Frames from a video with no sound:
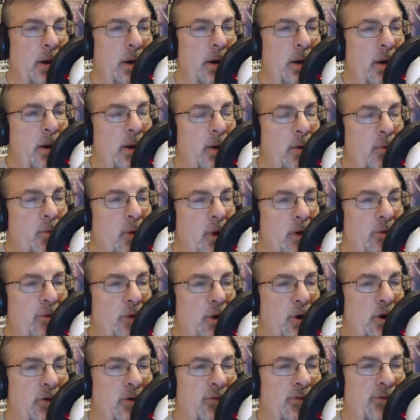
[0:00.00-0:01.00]
wherever you can
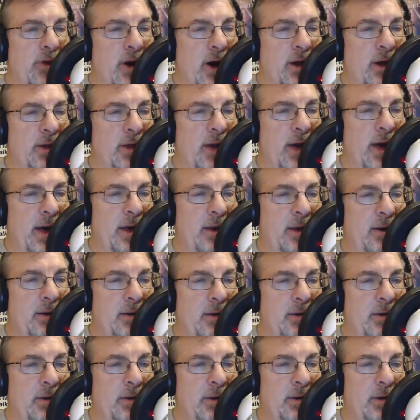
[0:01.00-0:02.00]
find that,
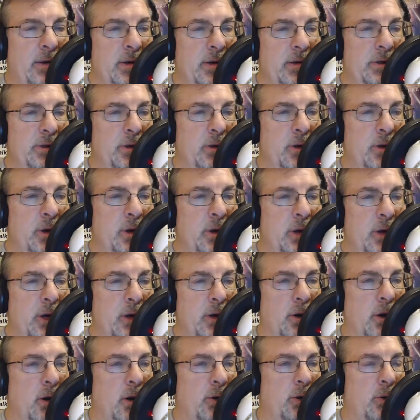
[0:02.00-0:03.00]
so you can get
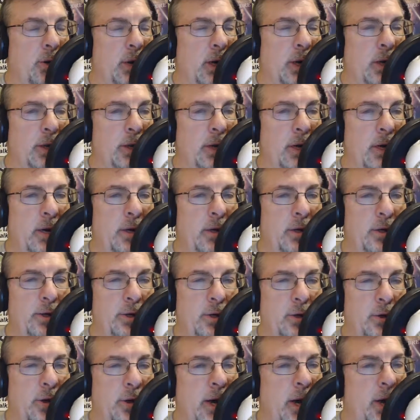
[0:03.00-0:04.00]
all the weekly
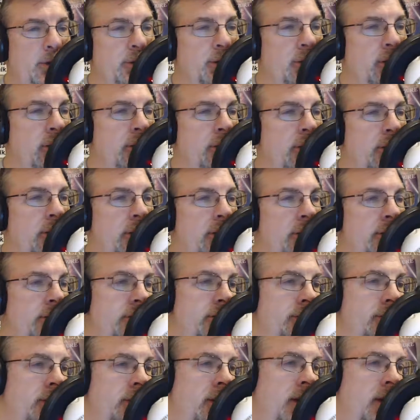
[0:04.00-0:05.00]
Geocache Talk goodness.
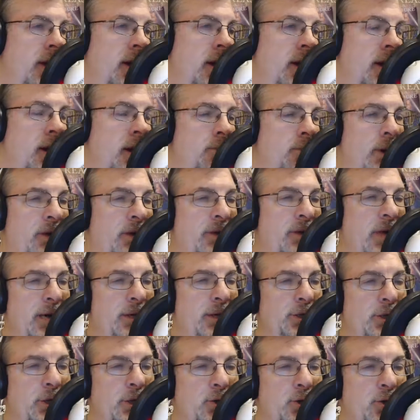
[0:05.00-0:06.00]
Big thanks to
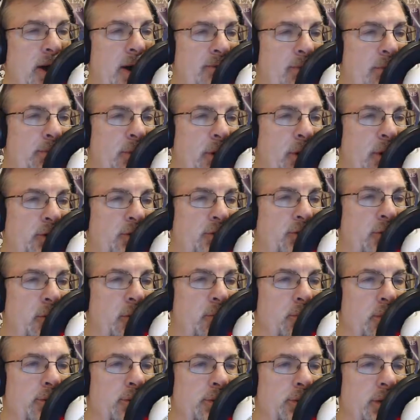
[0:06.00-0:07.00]
the Travel Bugs for the
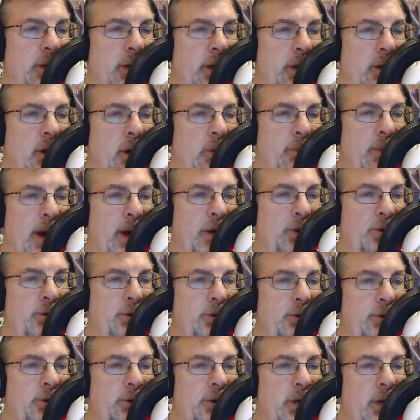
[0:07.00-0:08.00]
music and our
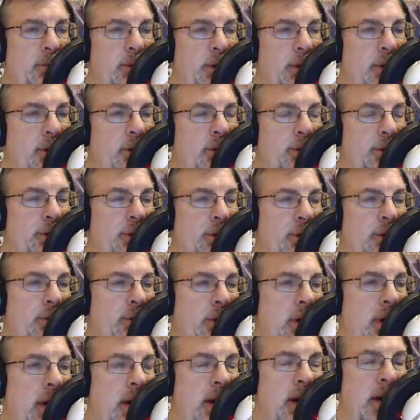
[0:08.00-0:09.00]
patrons, Demon Hunter 2,
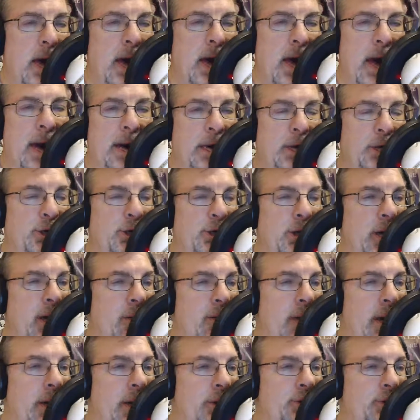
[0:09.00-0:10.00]
Aggie Jedi
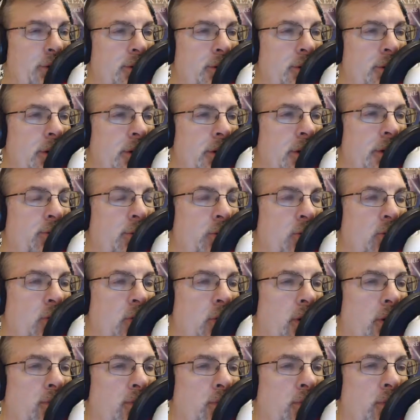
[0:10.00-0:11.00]
Master, Electric Water
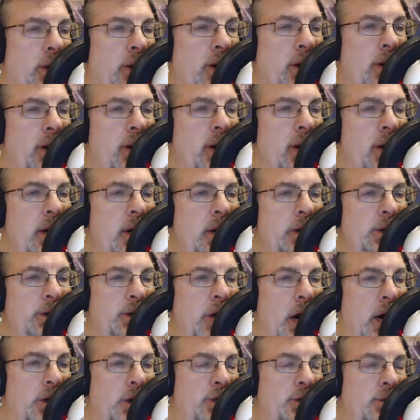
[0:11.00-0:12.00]
Boy,
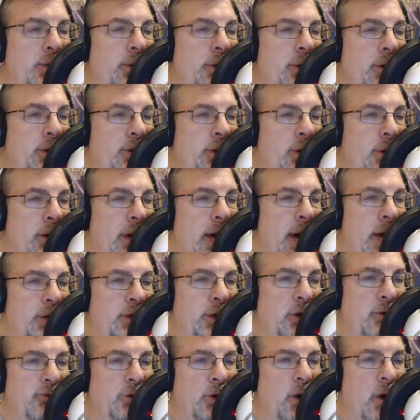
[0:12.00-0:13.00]
Joshua, the geocaching
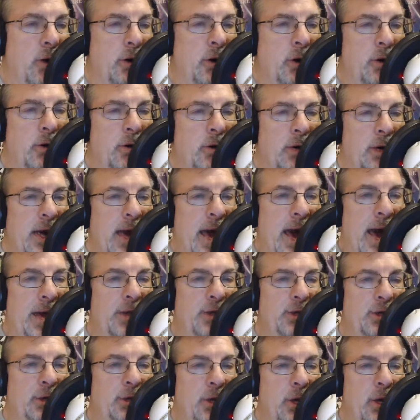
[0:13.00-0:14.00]
vlogger,
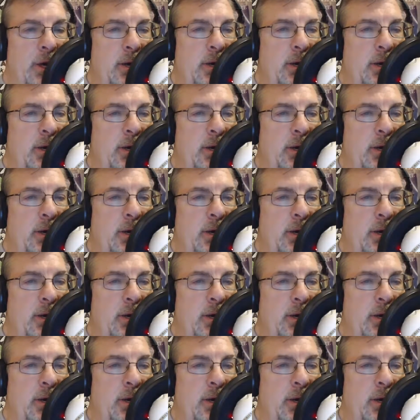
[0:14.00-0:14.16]
Cashley,